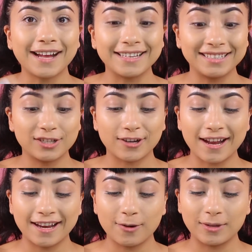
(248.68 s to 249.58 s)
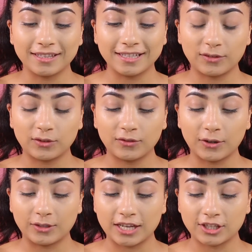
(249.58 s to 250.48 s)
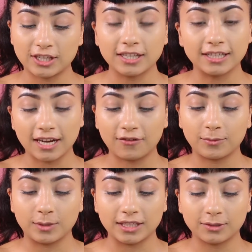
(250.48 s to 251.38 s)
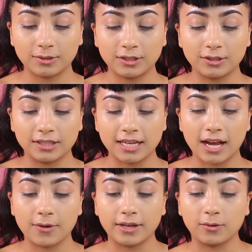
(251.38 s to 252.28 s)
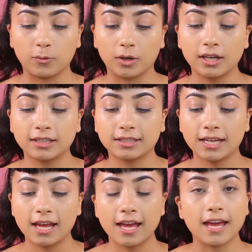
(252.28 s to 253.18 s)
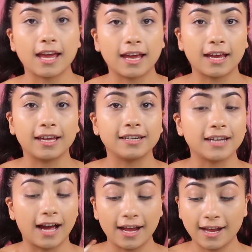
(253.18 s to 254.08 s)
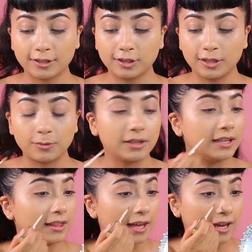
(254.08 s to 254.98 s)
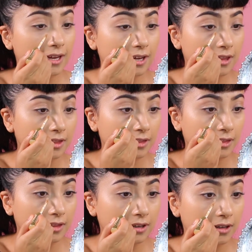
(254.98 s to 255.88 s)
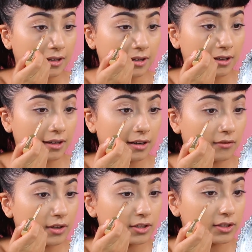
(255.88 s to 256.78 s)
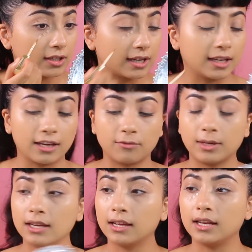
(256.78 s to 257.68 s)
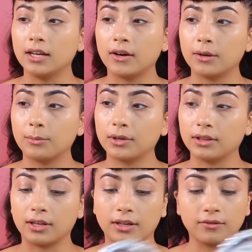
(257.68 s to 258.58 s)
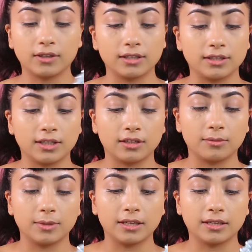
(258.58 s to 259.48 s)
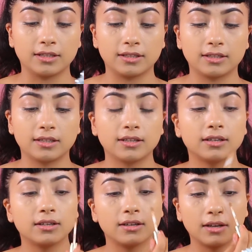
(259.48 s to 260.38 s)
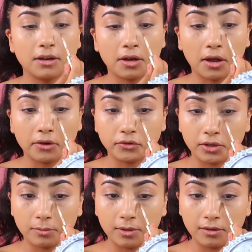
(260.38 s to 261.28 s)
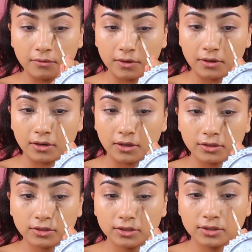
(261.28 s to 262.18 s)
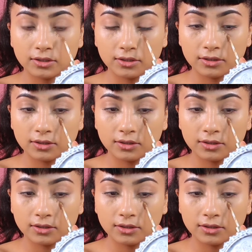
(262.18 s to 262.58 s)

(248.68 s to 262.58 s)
I did try it with a different foundation aside from this one to see how it works, and I actually really like the coverage that it gave me. Now I don't put a lot of concealer because I try to be very cautious.